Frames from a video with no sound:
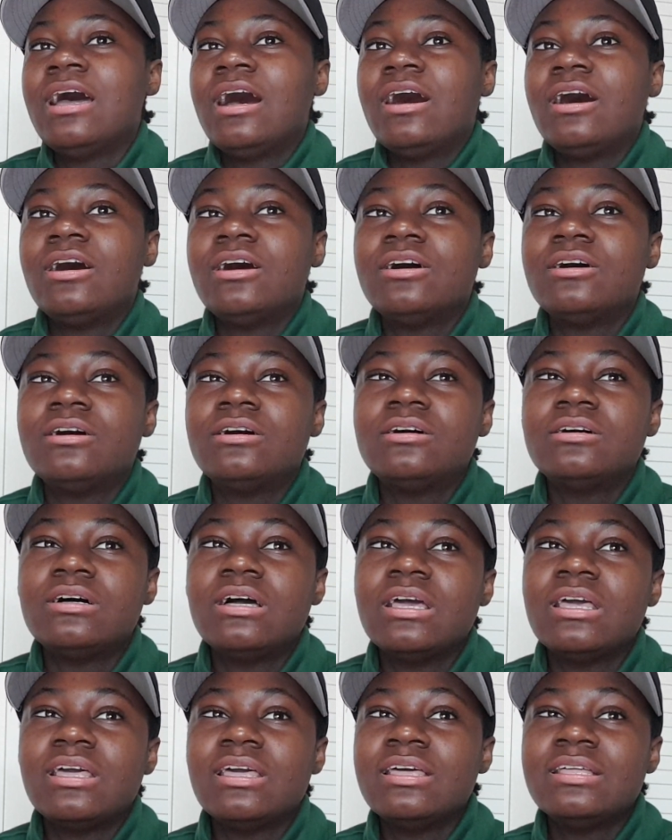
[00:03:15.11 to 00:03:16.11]
uh
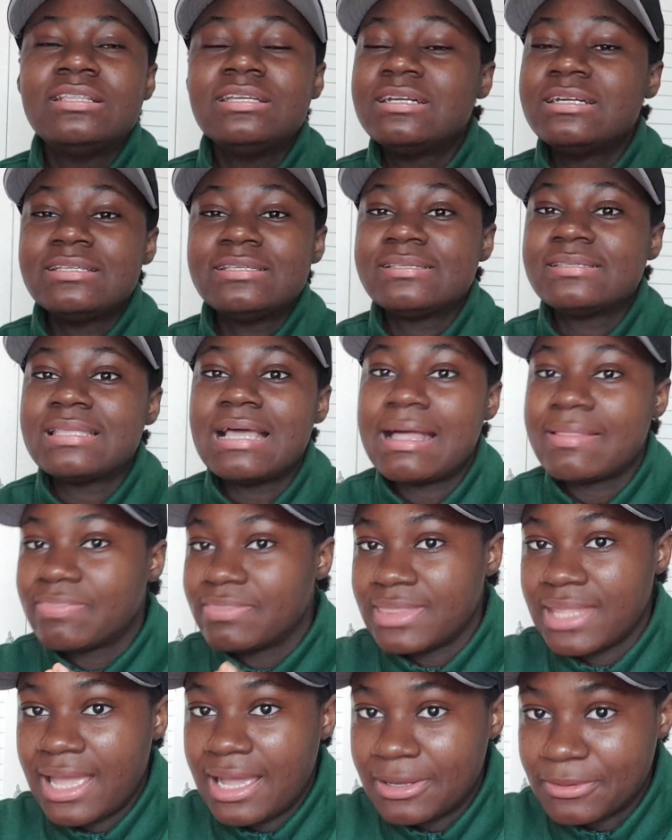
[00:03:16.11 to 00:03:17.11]
it didn't
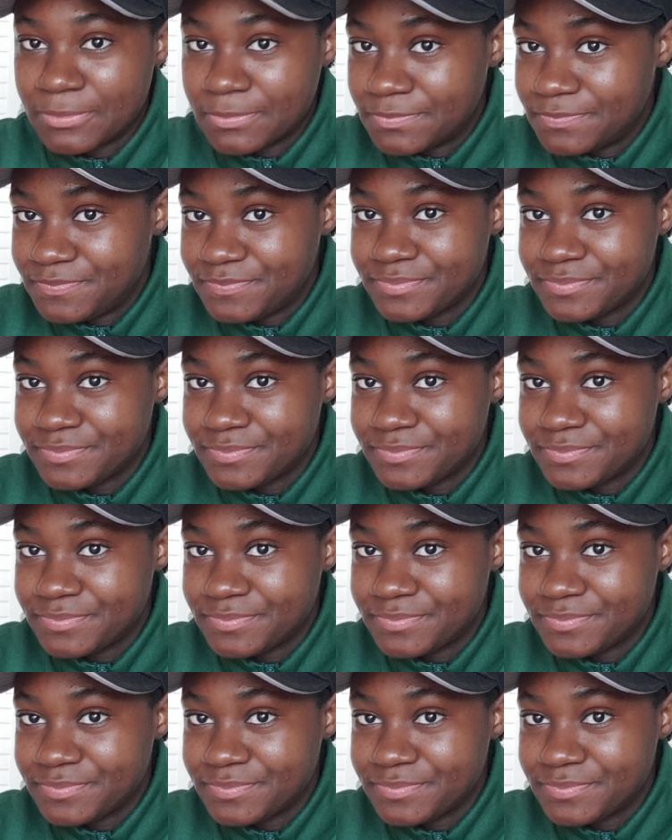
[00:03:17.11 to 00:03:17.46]
start now